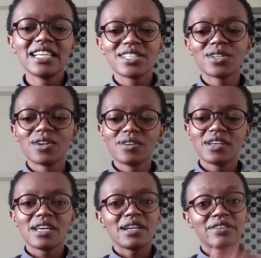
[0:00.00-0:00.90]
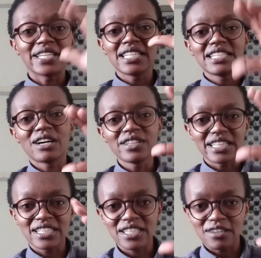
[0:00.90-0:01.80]
So writing down
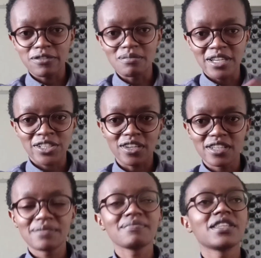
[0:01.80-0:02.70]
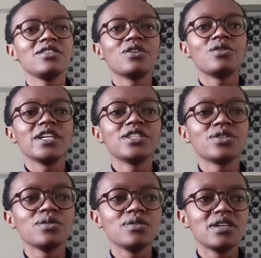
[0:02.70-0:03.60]
this information, you're going
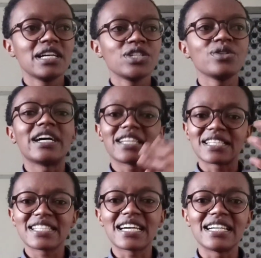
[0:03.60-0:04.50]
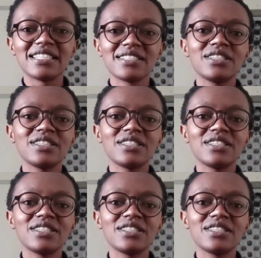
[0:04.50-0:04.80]
to understand.